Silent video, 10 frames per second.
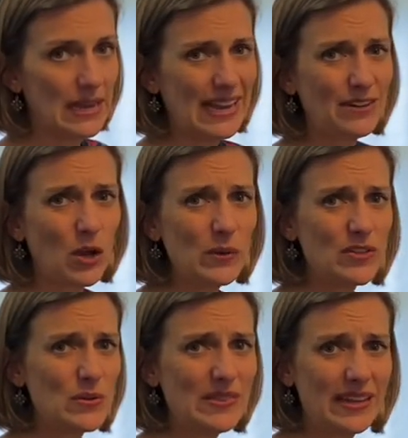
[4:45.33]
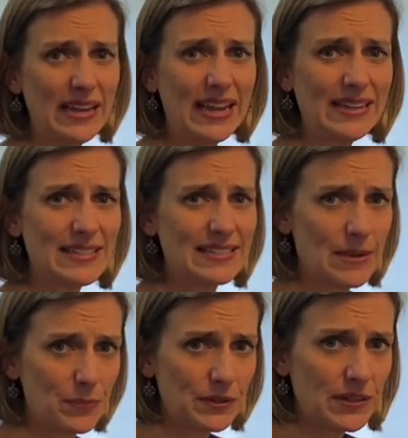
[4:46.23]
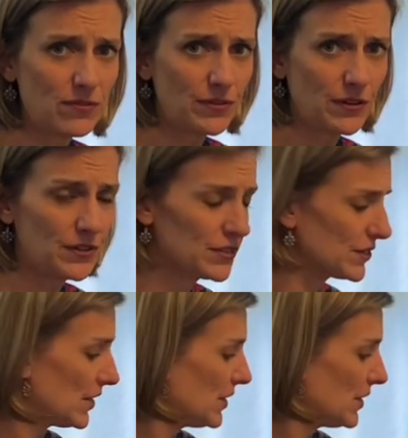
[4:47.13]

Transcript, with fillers: And always doing that hand separately first.